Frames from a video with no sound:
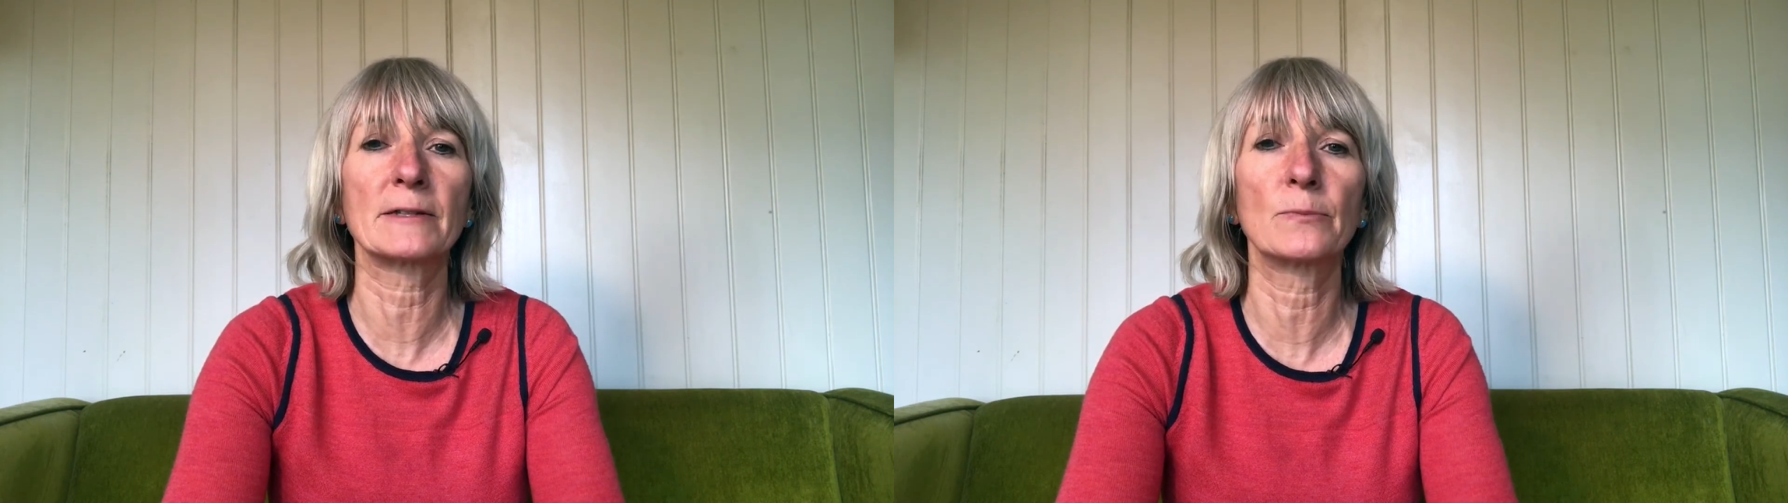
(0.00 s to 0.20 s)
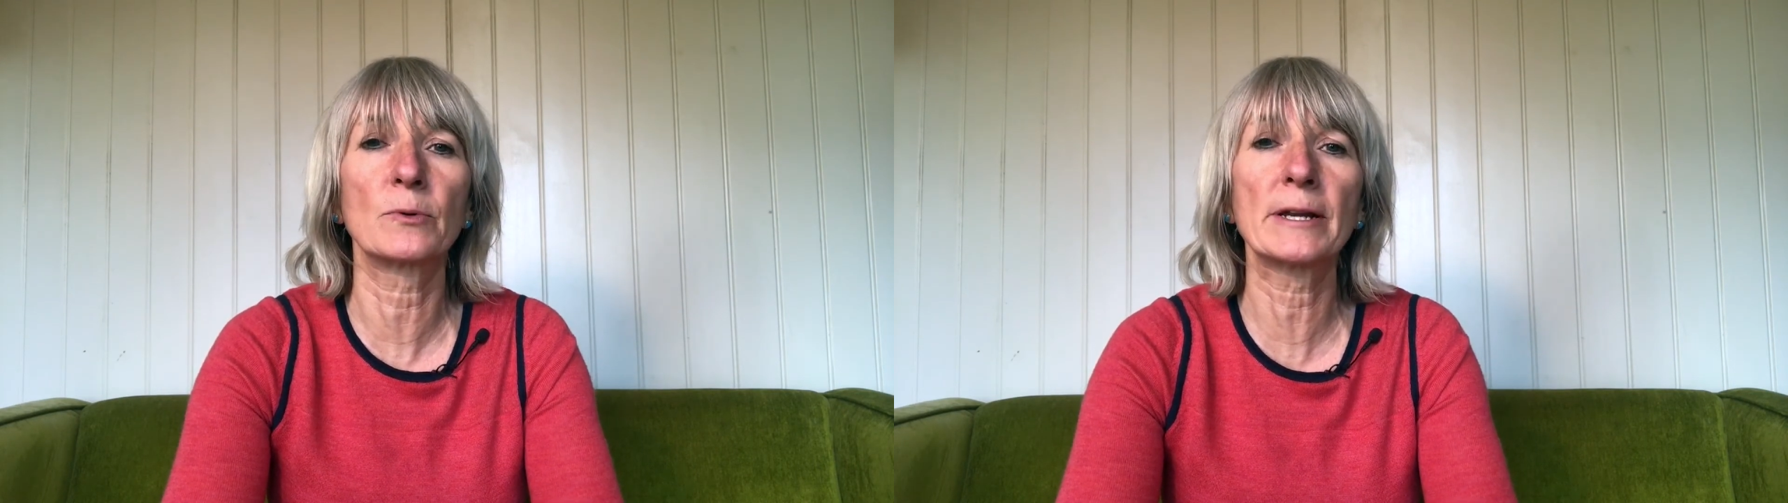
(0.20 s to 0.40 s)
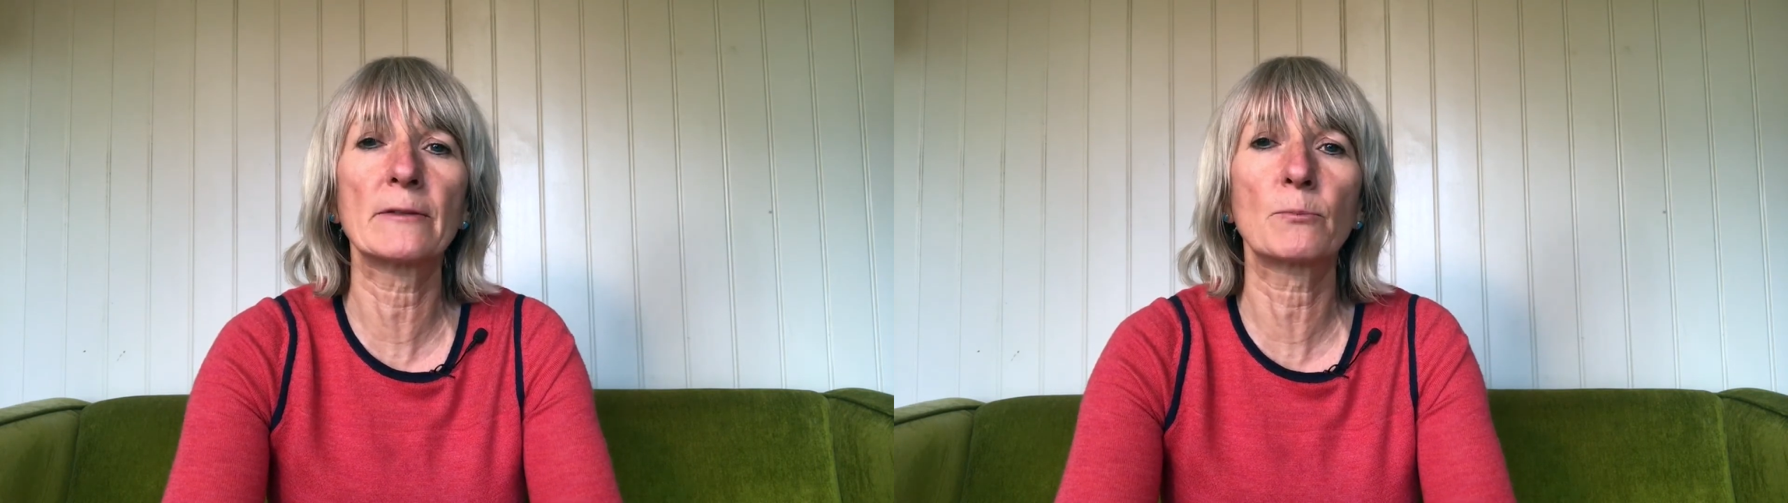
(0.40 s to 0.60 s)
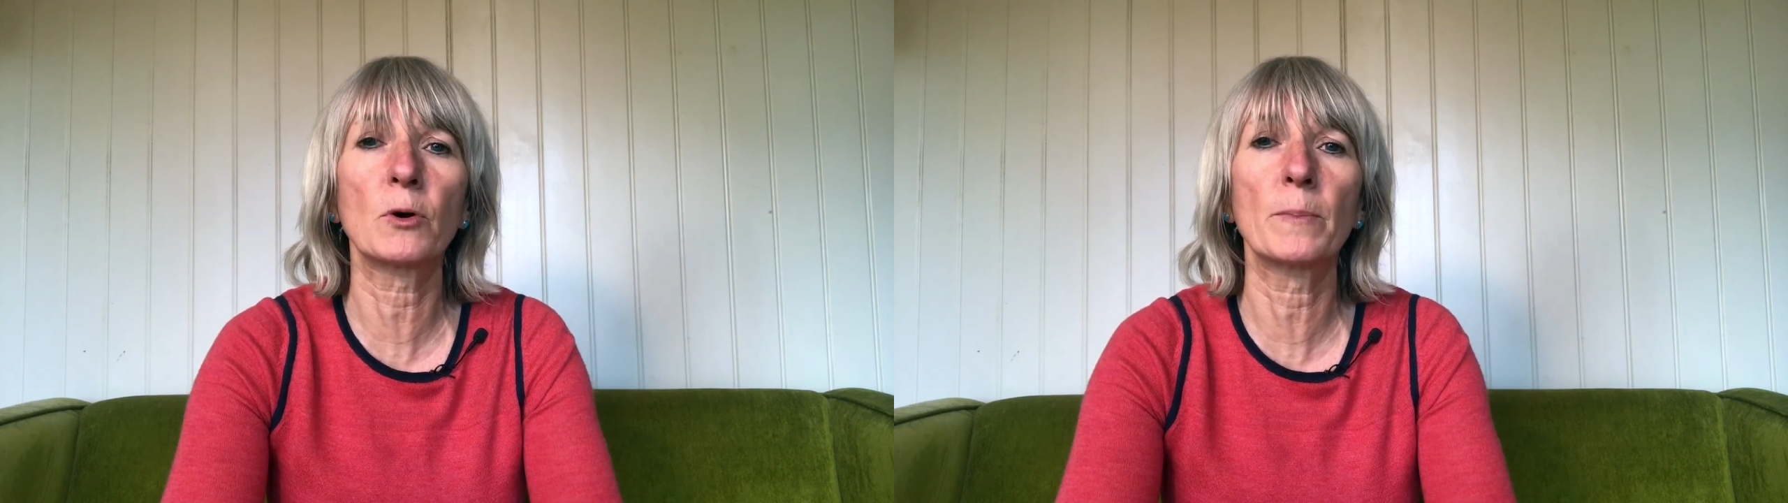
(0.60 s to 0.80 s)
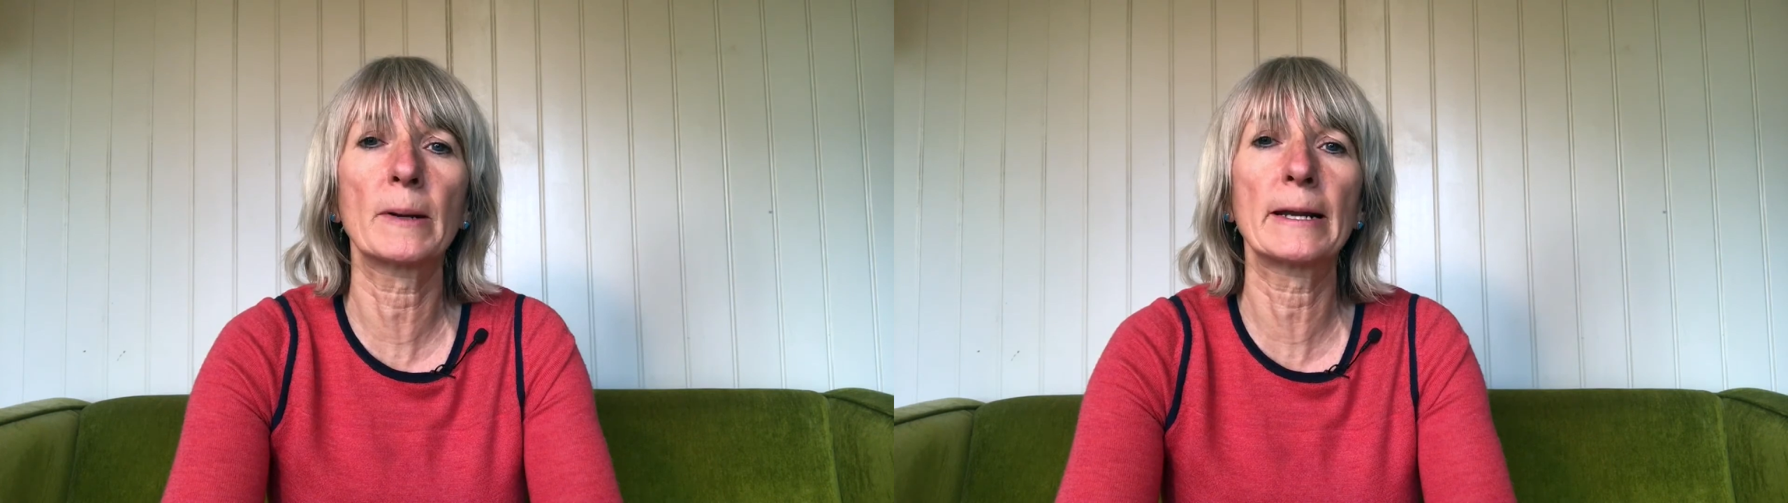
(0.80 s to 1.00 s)
to breathe
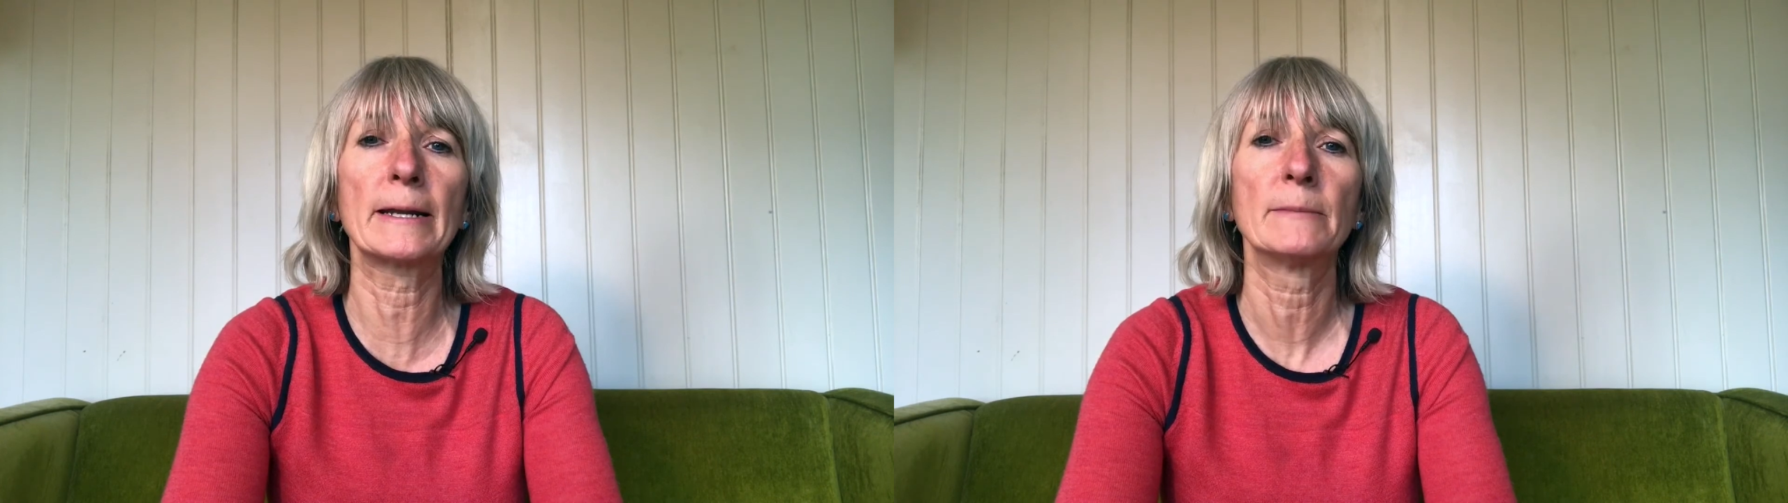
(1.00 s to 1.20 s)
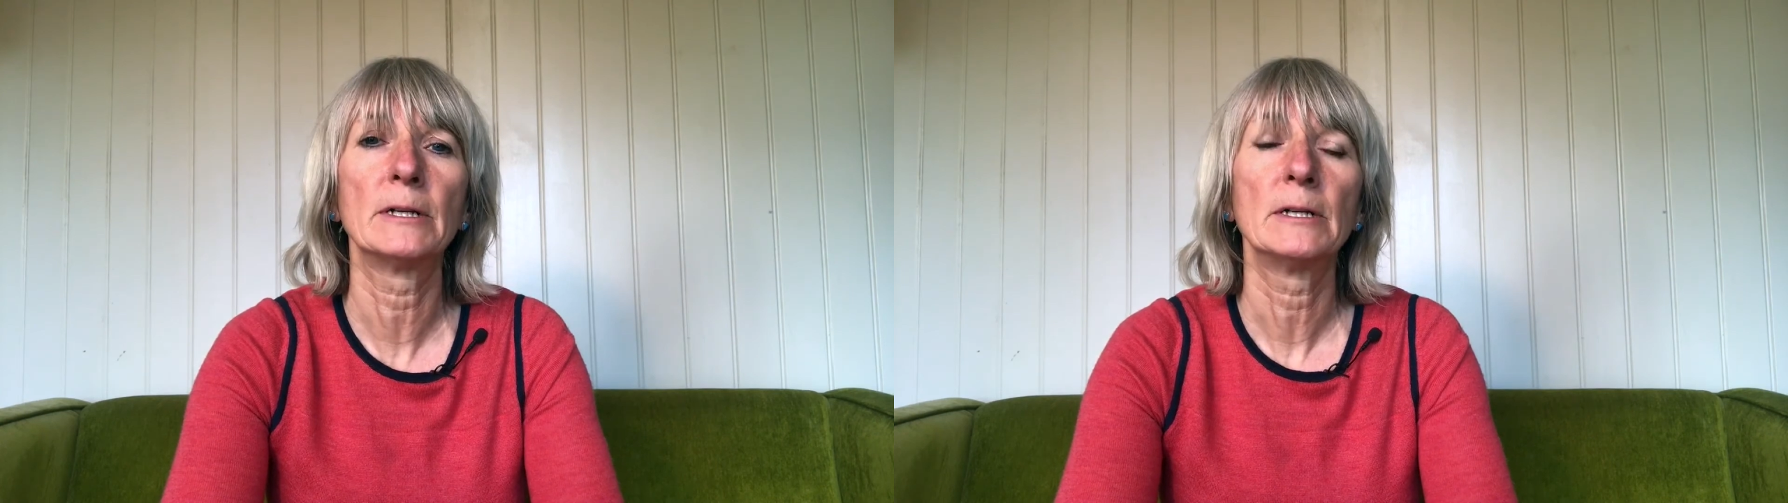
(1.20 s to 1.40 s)
properly,